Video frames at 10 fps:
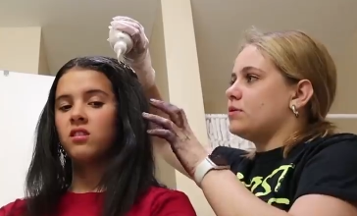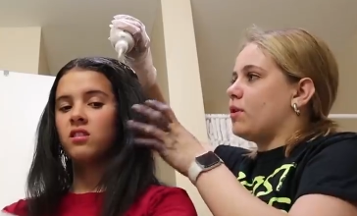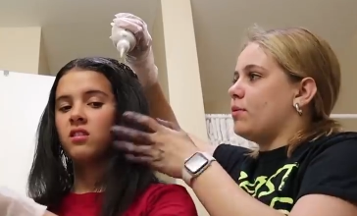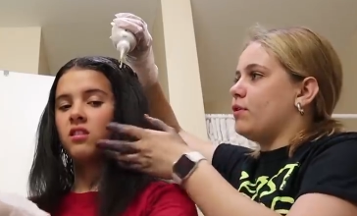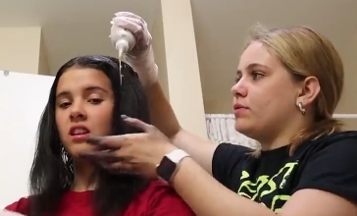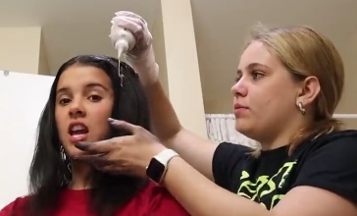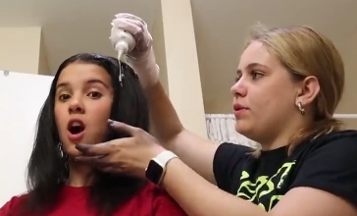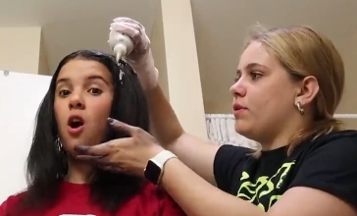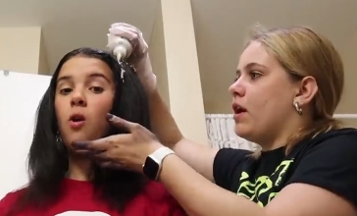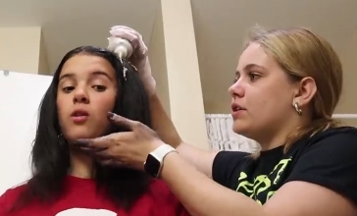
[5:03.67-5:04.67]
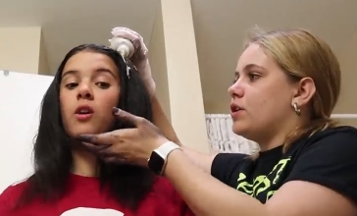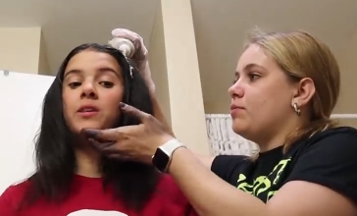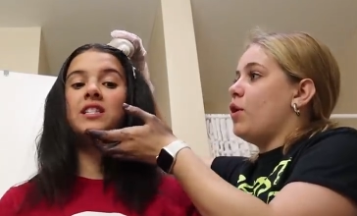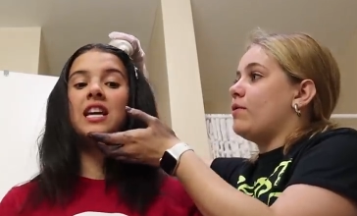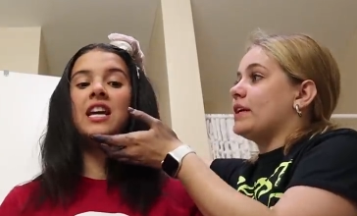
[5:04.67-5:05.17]
Speaker 1: No, don't move, don't move. Oh no,
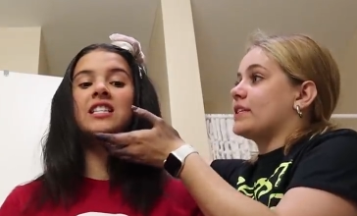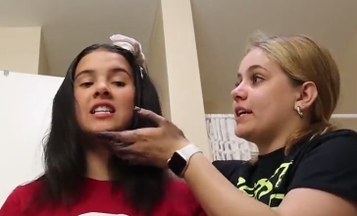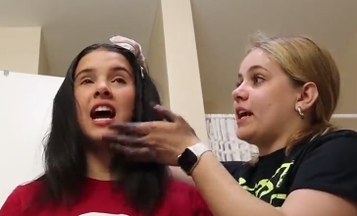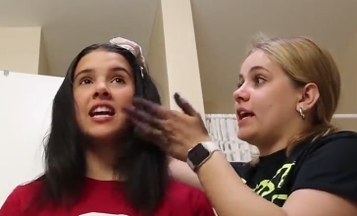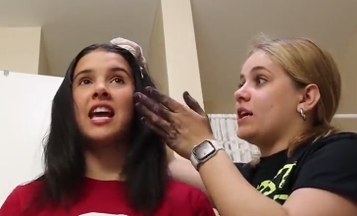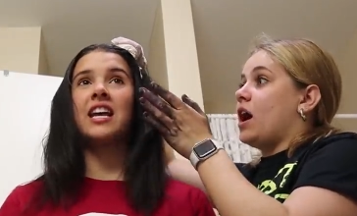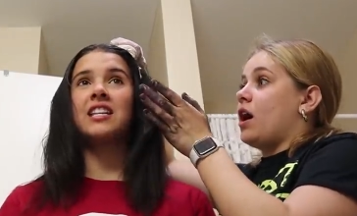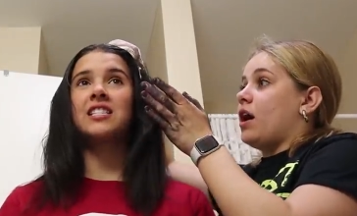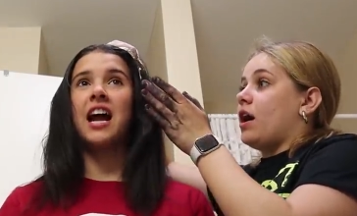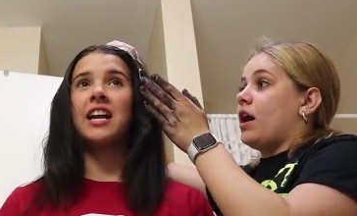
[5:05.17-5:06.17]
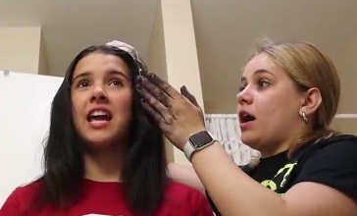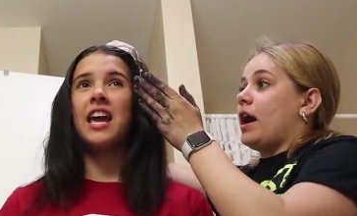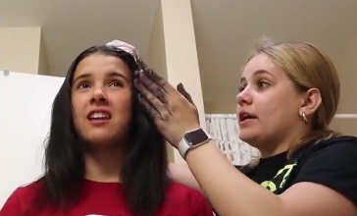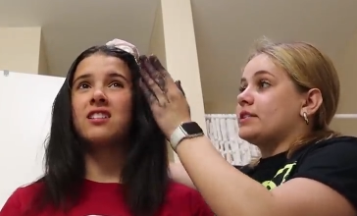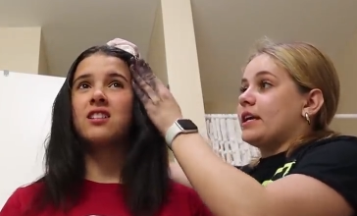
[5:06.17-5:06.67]
move. It's nine eight. It's nine
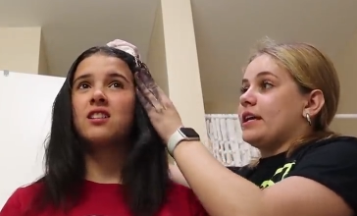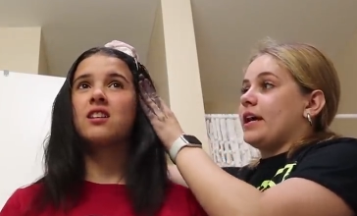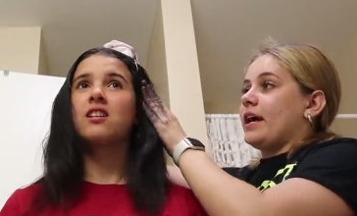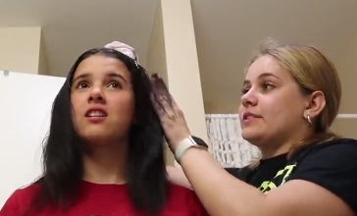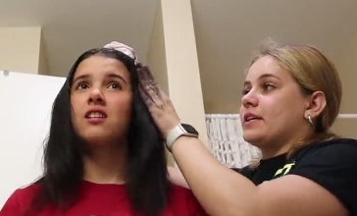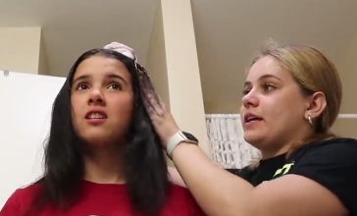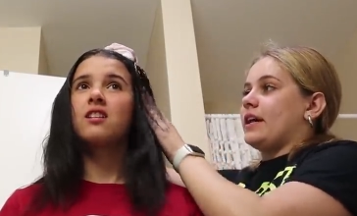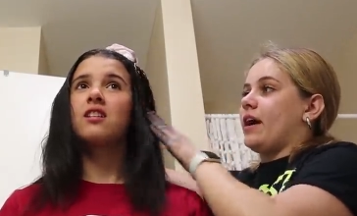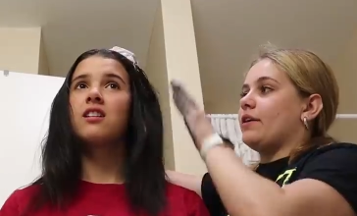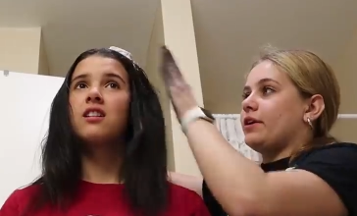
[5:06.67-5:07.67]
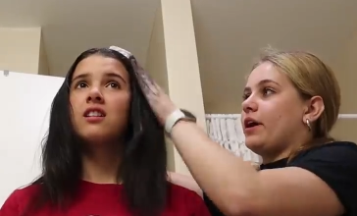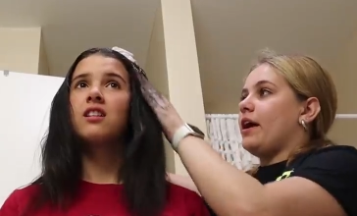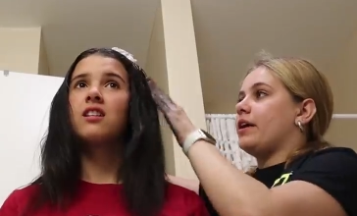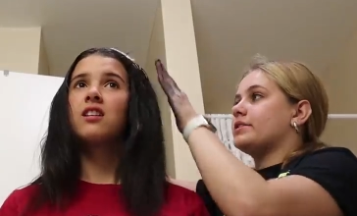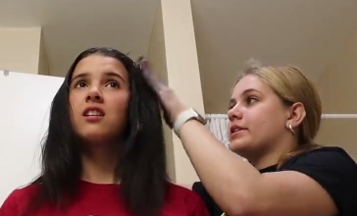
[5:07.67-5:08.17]
eight. It's gonna get. It's gonna get on your
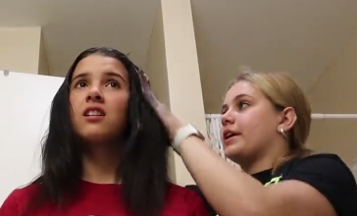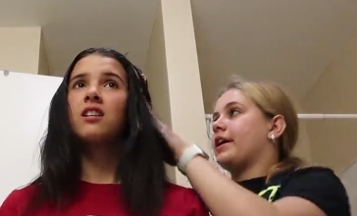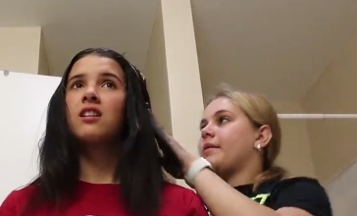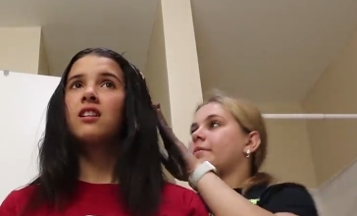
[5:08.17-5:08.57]
hair. It's gonna.